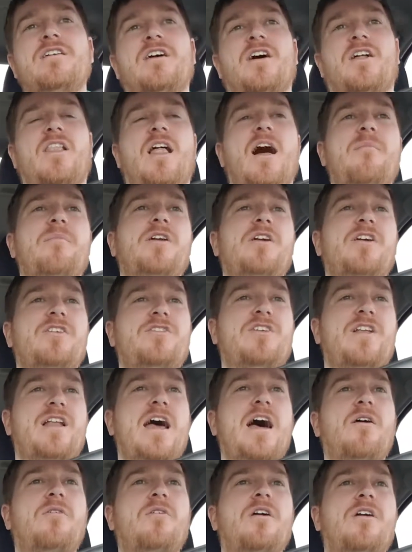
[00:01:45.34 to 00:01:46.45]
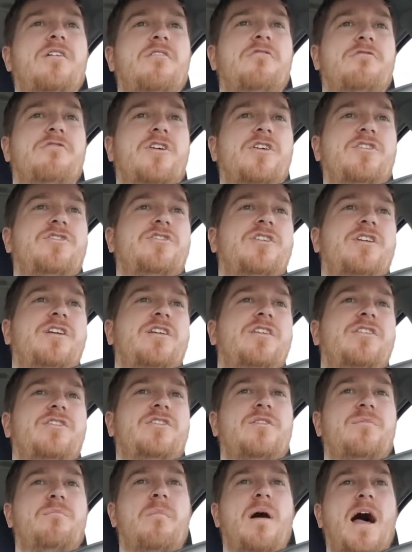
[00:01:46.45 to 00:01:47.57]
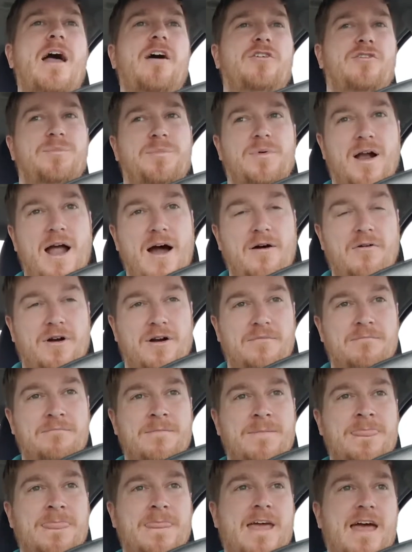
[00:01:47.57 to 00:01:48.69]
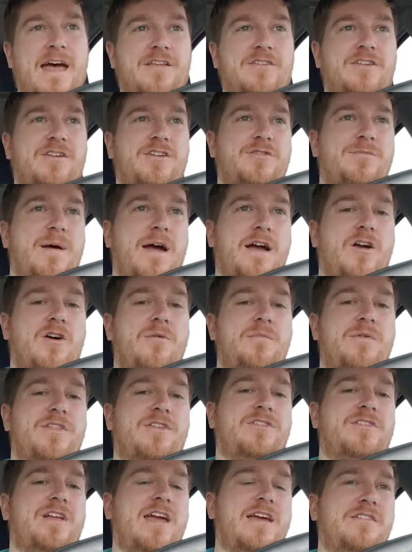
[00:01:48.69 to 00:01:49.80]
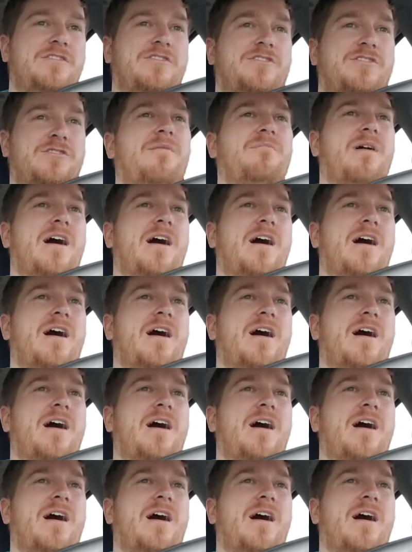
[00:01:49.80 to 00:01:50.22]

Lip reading: kilometers an hour versus miles per hour as it is back home in the States.